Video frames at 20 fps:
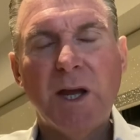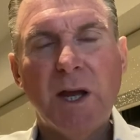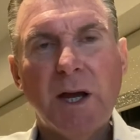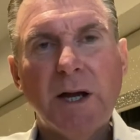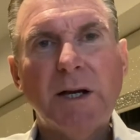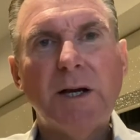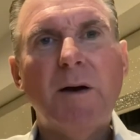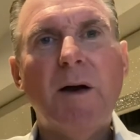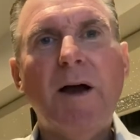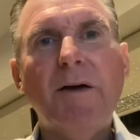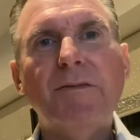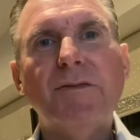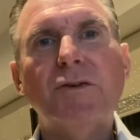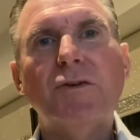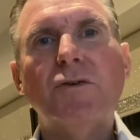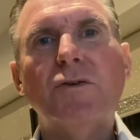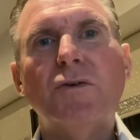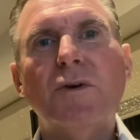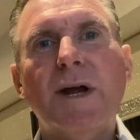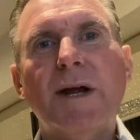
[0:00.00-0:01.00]
Now,
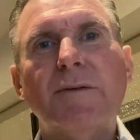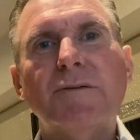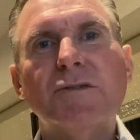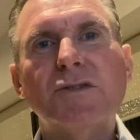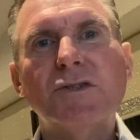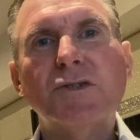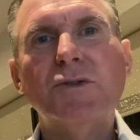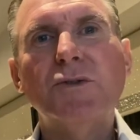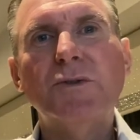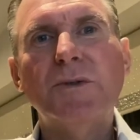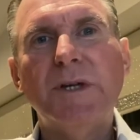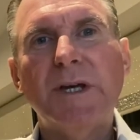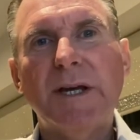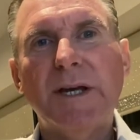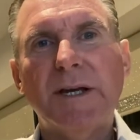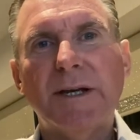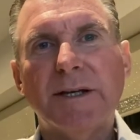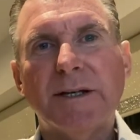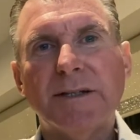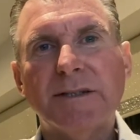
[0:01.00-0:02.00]
after around 2
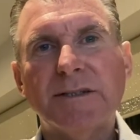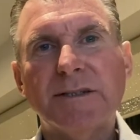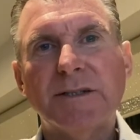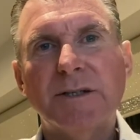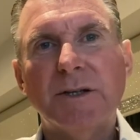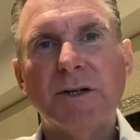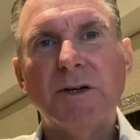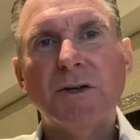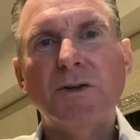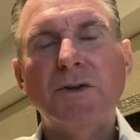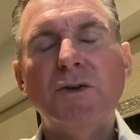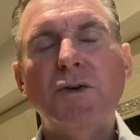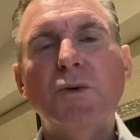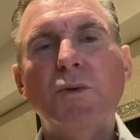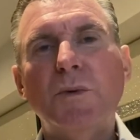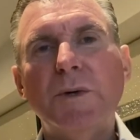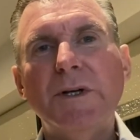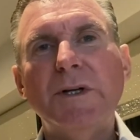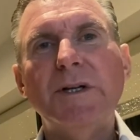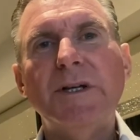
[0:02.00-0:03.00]
years, you
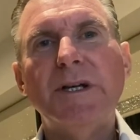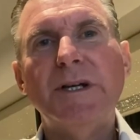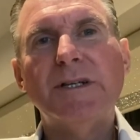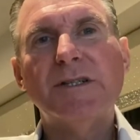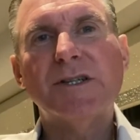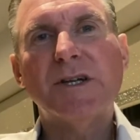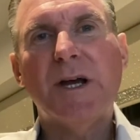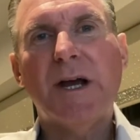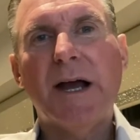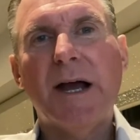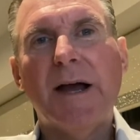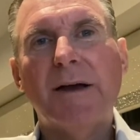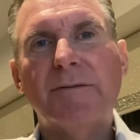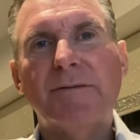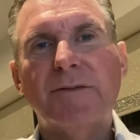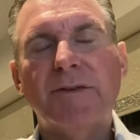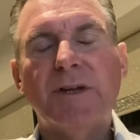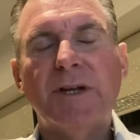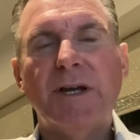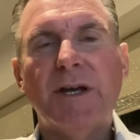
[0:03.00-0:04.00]
will need to
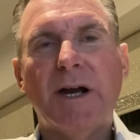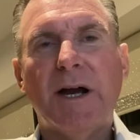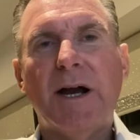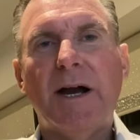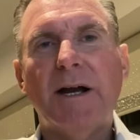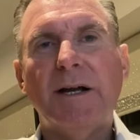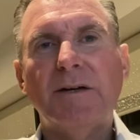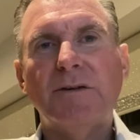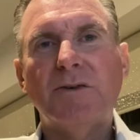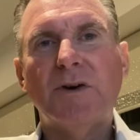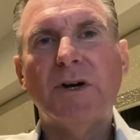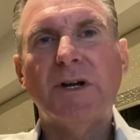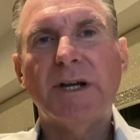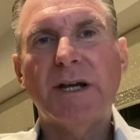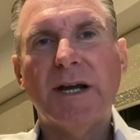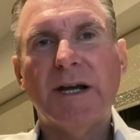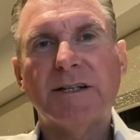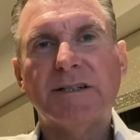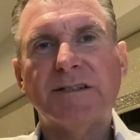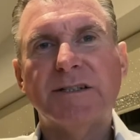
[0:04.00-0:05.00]
have the
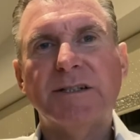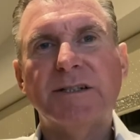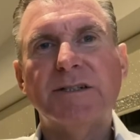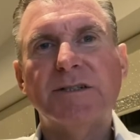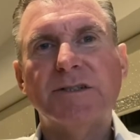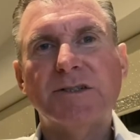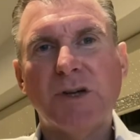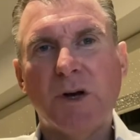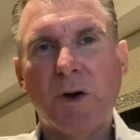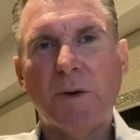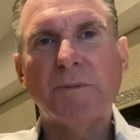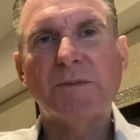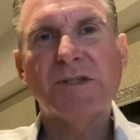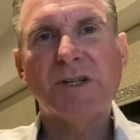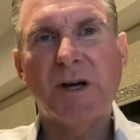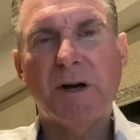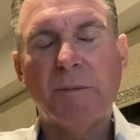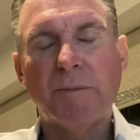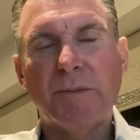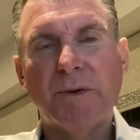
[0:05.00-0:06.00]
hyaluronic acid
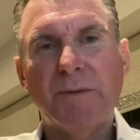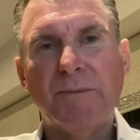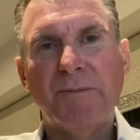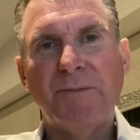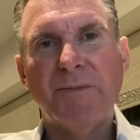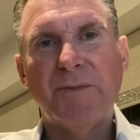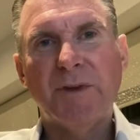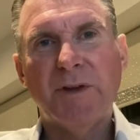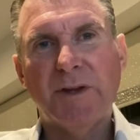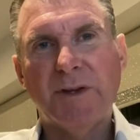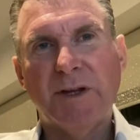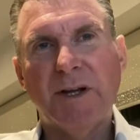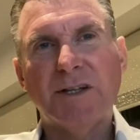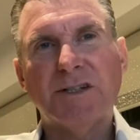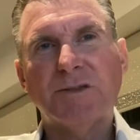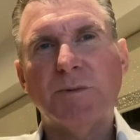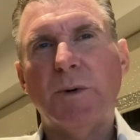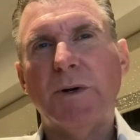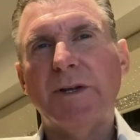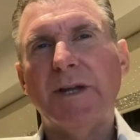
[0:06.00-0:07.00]
topped up. And
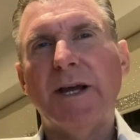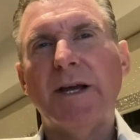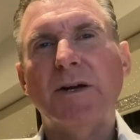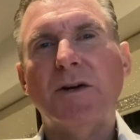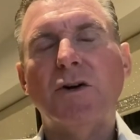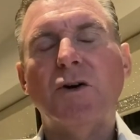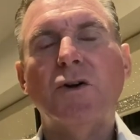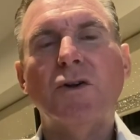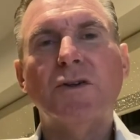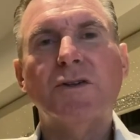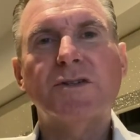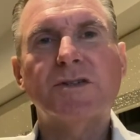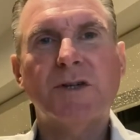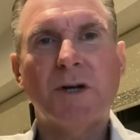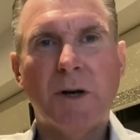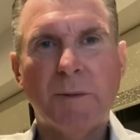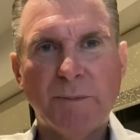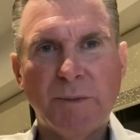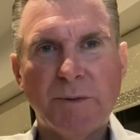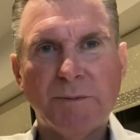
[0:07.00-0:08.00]
that's why they're called
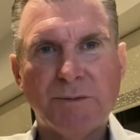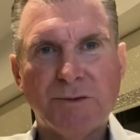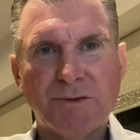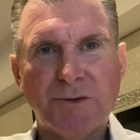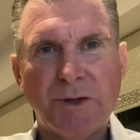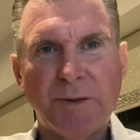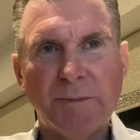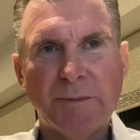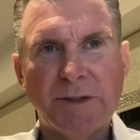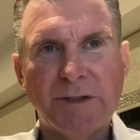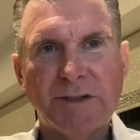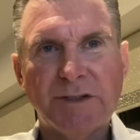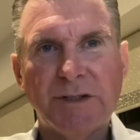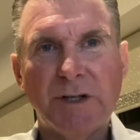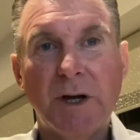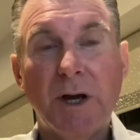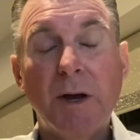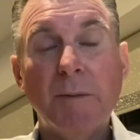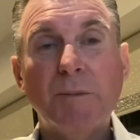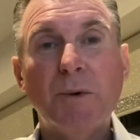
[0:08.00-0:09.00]
top-up treatments.
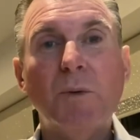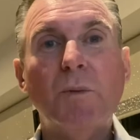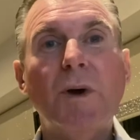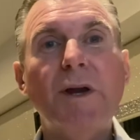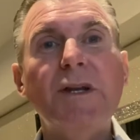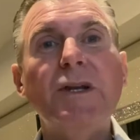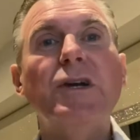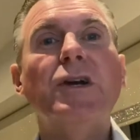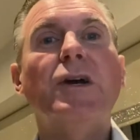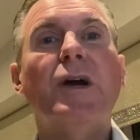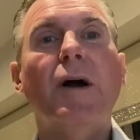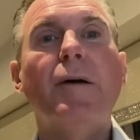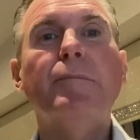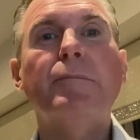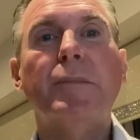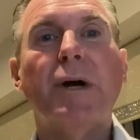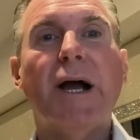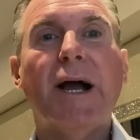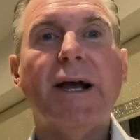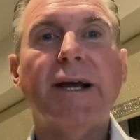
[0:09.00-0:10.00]
But when you
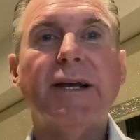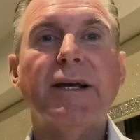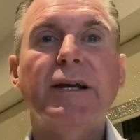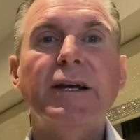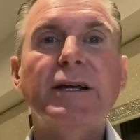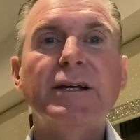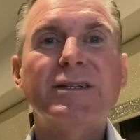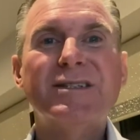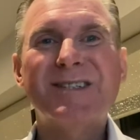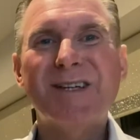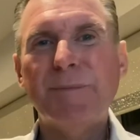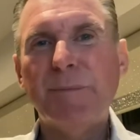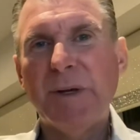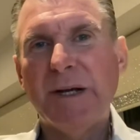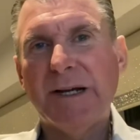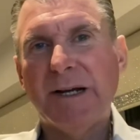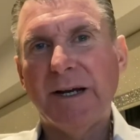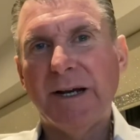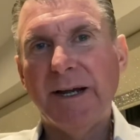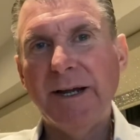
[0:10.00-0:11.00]
come back,
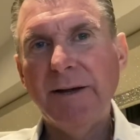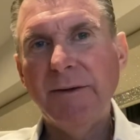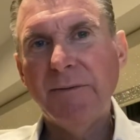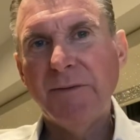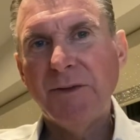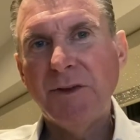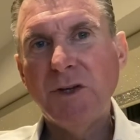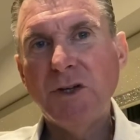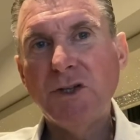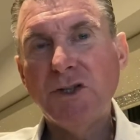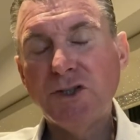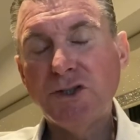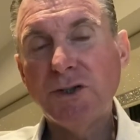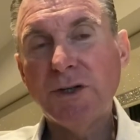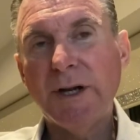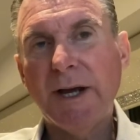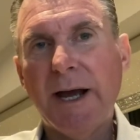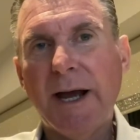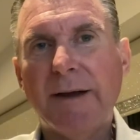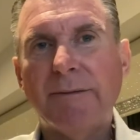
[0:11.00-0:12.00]
typically, you
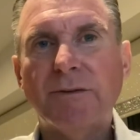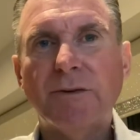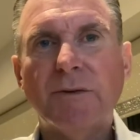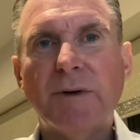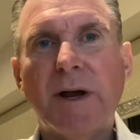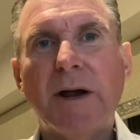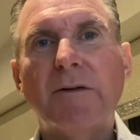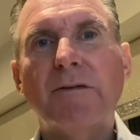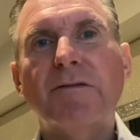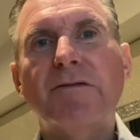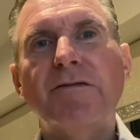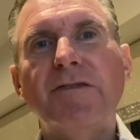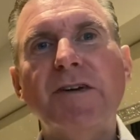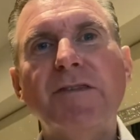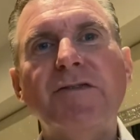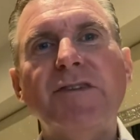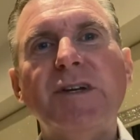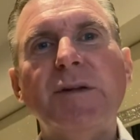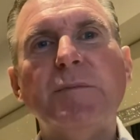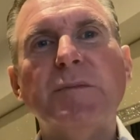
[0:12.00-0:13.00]
should have around
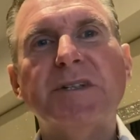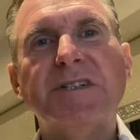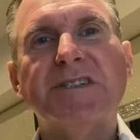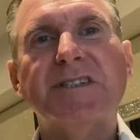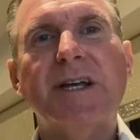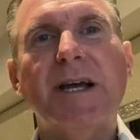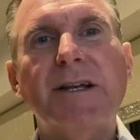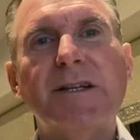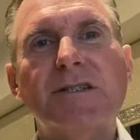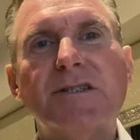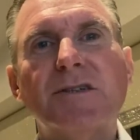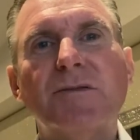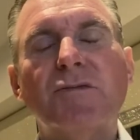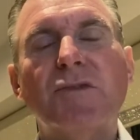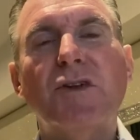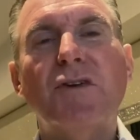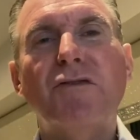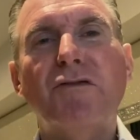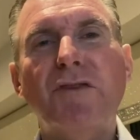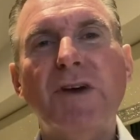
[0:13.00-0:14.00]
50%
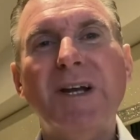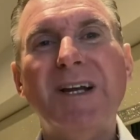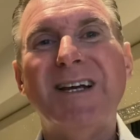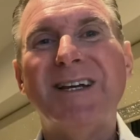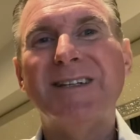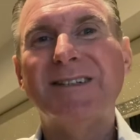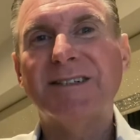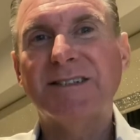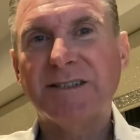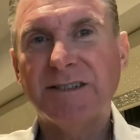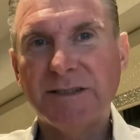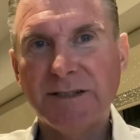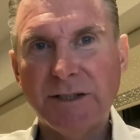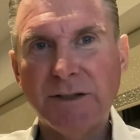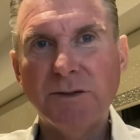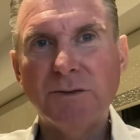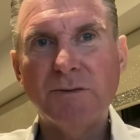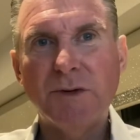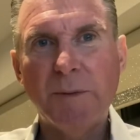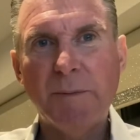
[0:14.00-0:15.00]
of the filler
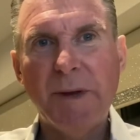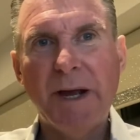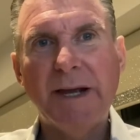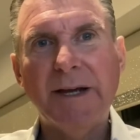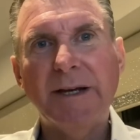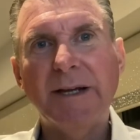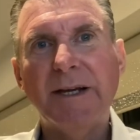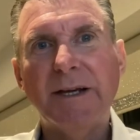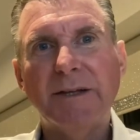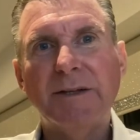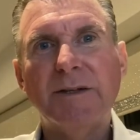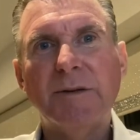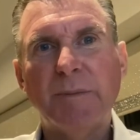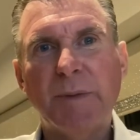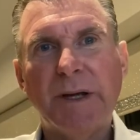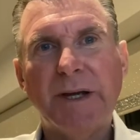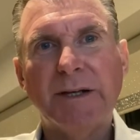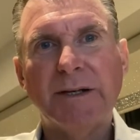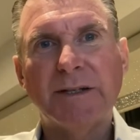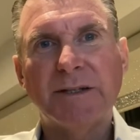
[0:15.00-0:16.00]
still remaining in the
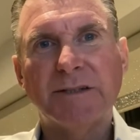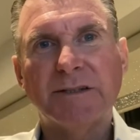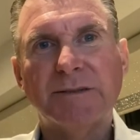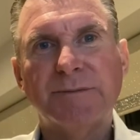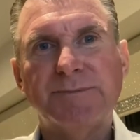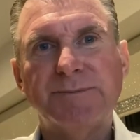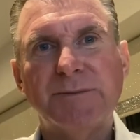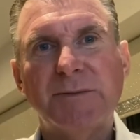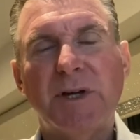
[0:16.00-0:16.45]
penis.